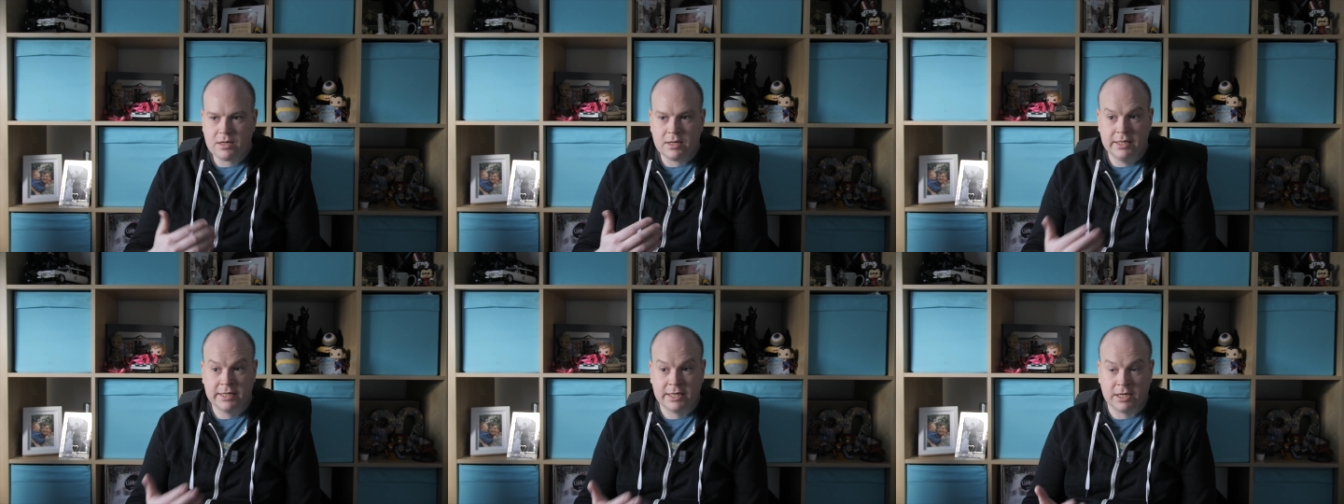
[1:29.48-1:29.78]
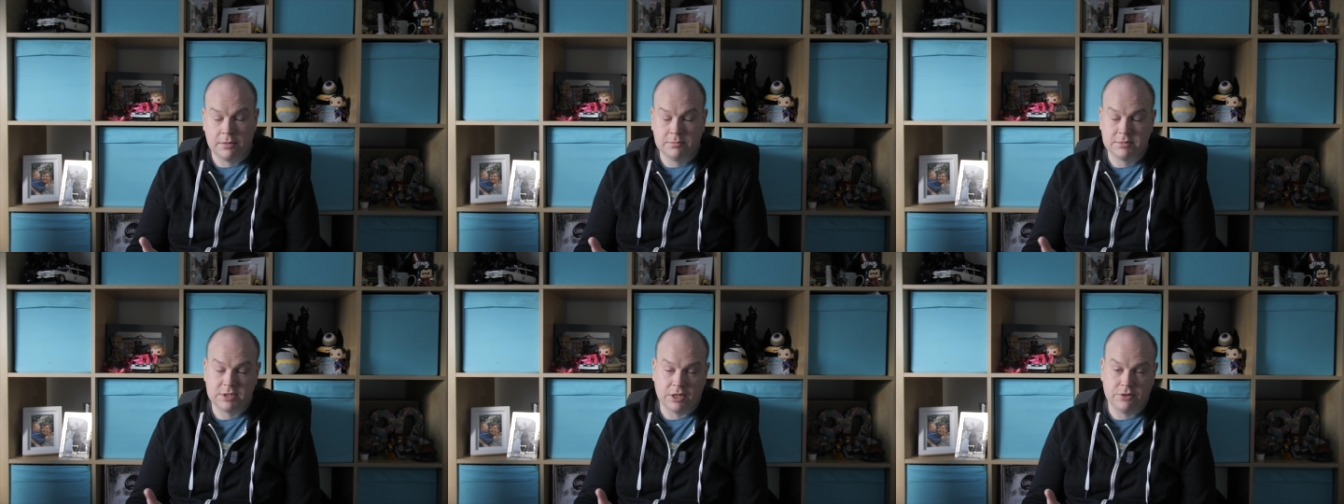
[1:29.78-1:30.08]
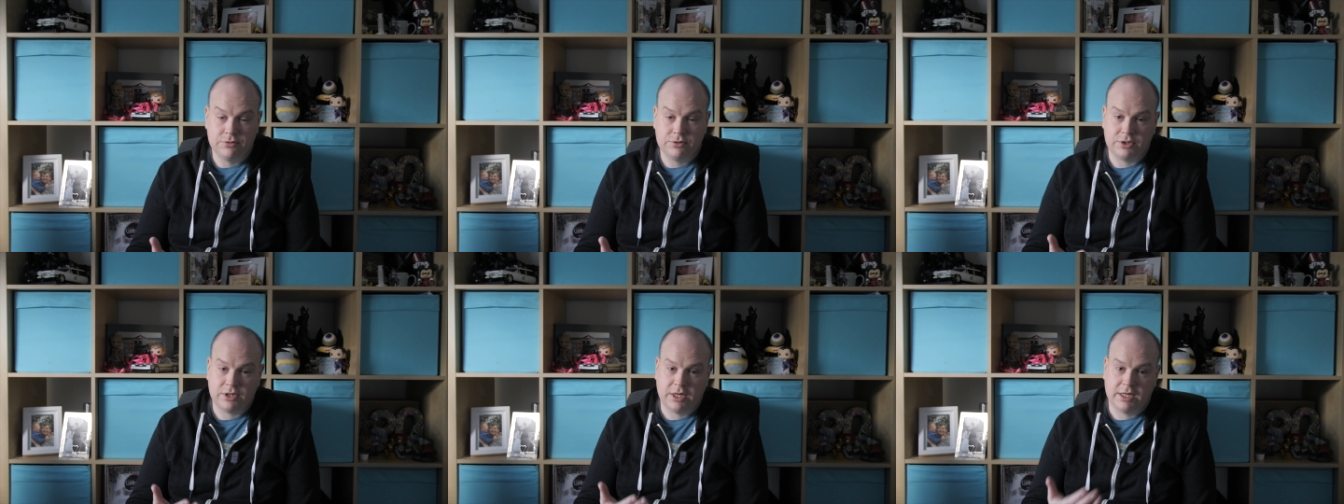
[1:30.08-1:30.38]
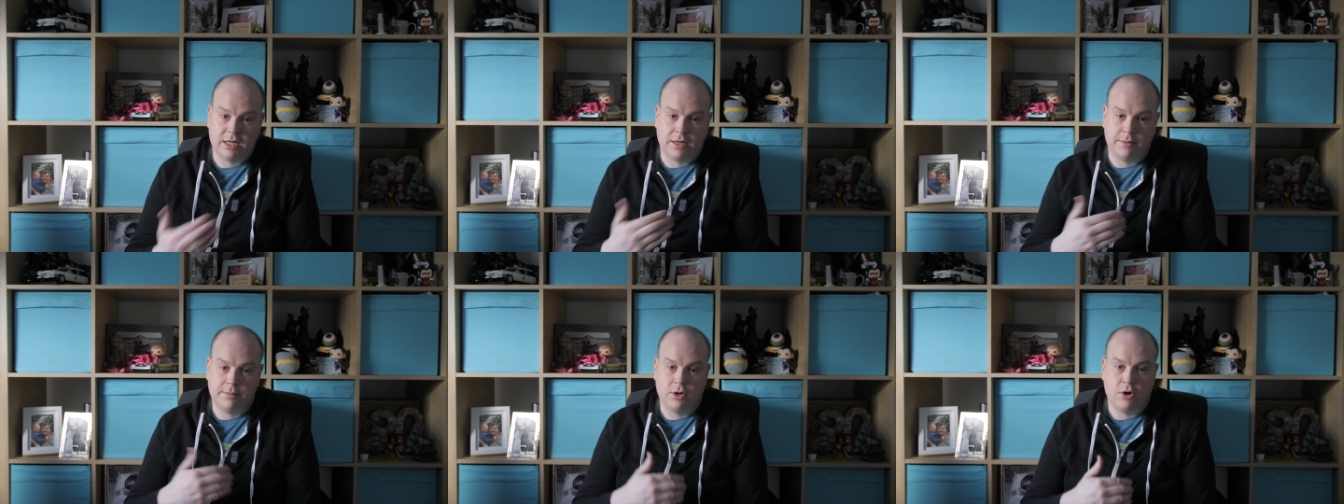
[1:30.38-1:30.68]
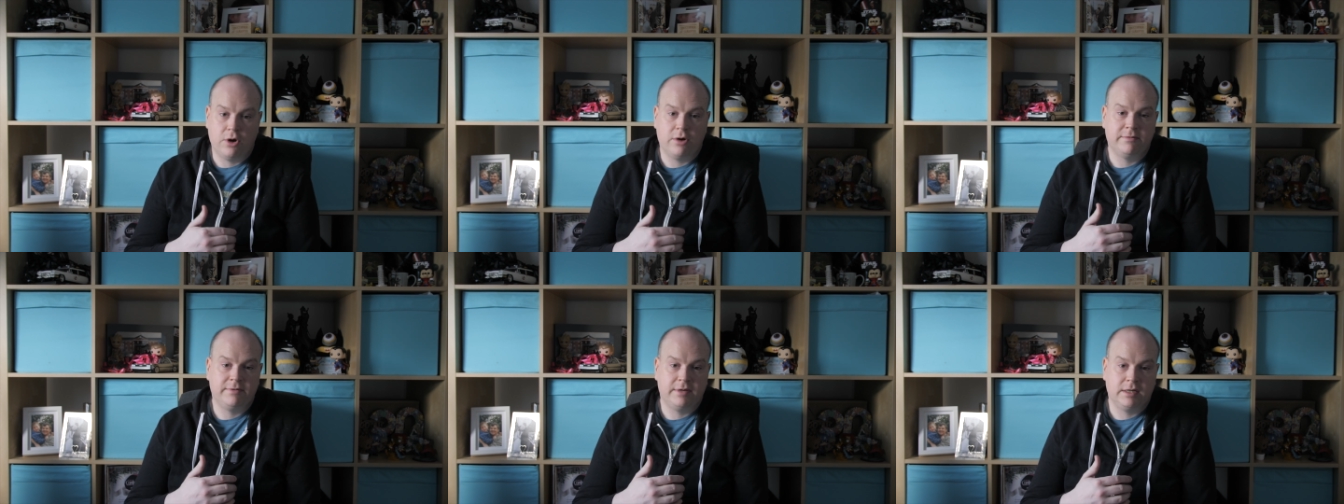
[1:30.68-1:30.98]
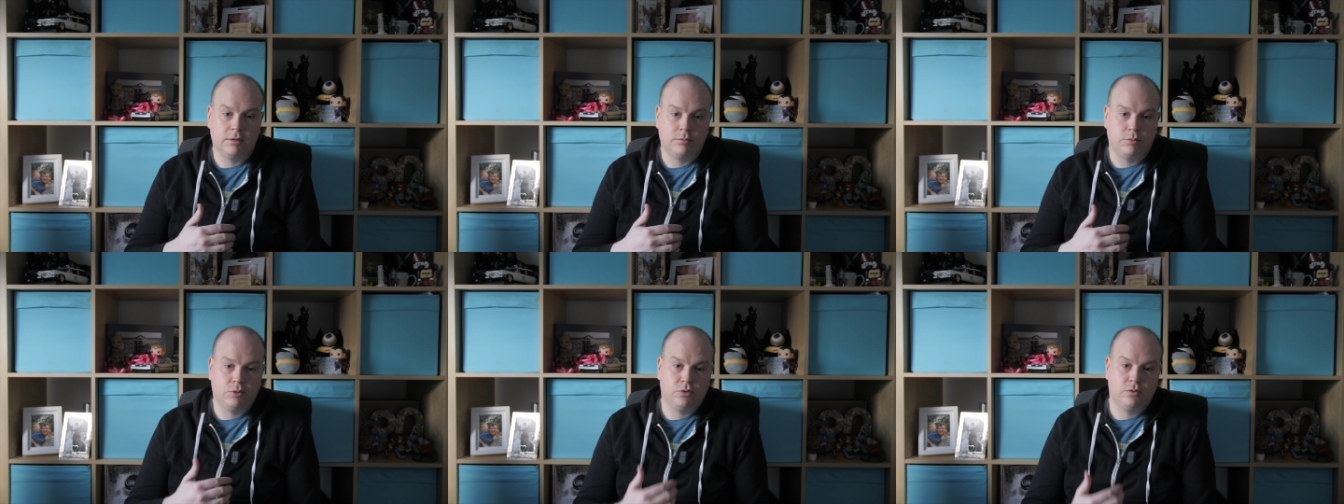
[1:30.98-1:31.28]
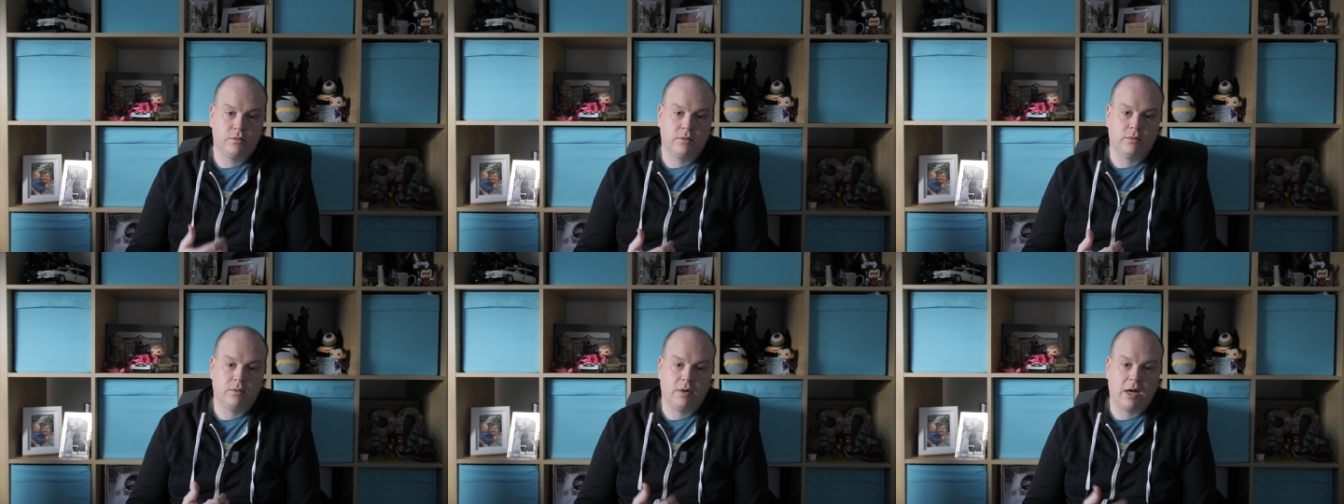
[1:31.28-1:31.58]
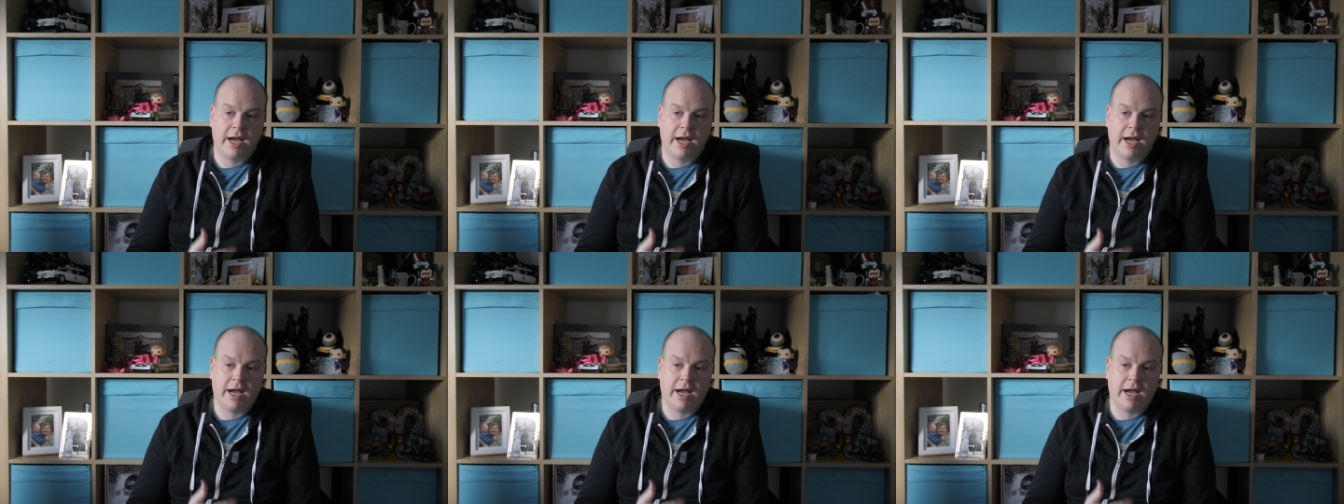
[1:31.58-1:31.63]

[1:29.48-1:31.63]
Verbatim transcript: it comes down to it and I'm not available,